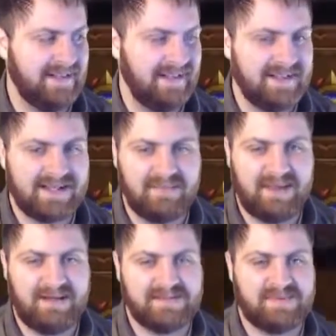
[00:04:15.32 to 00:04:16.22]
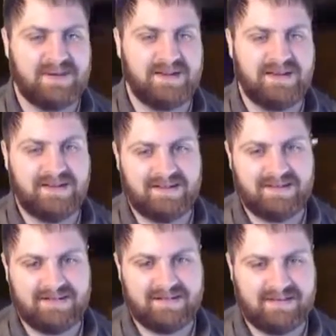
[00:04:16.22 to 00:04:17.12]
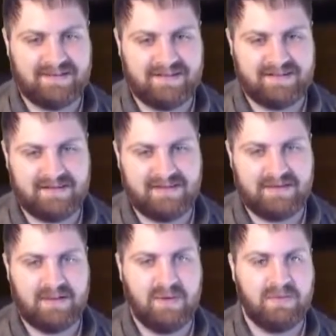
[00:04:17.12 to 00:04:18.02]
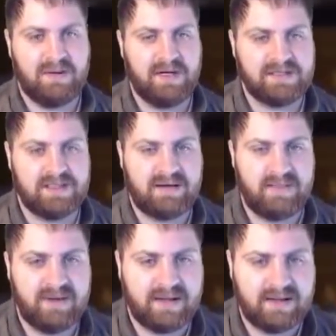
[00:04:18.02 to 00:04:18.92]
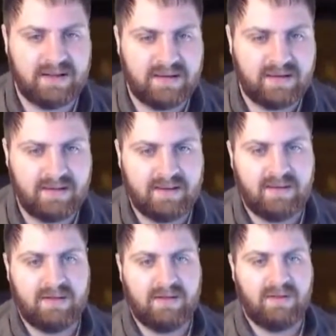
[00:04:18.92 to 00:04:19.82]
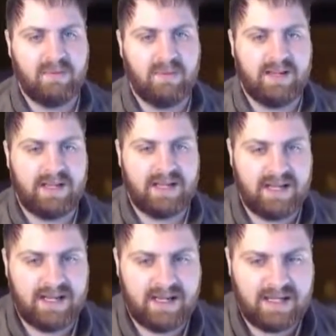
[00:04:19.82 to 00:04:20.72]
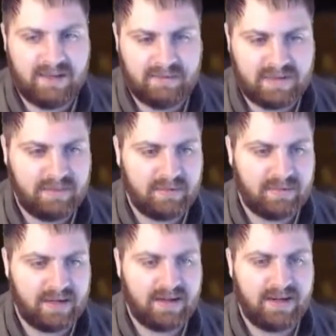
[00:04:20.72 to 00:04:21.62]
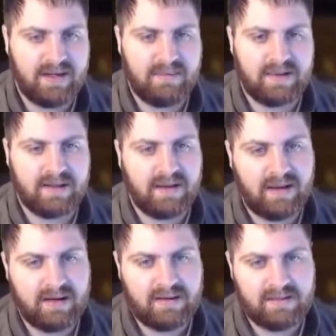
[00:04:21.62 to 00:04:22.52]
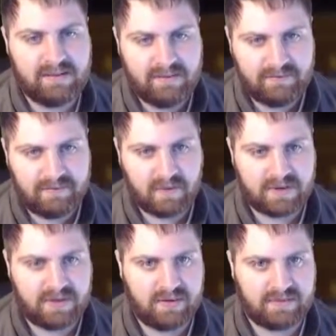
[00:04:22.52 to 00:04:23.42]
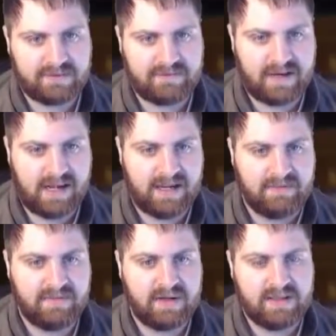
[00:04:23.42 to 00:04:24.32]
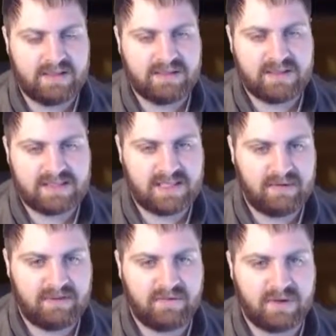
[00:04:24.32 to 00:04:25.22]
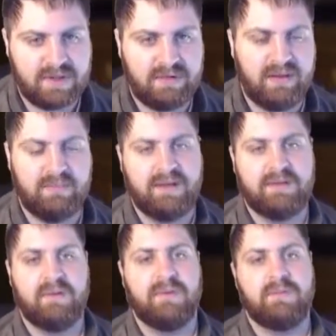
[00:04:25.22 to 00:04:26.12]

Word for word: Competitive spirit. Ooh, there's another epic. We got a double rare and an epic. 4/2 for 5. Summon a 4/2 elemental.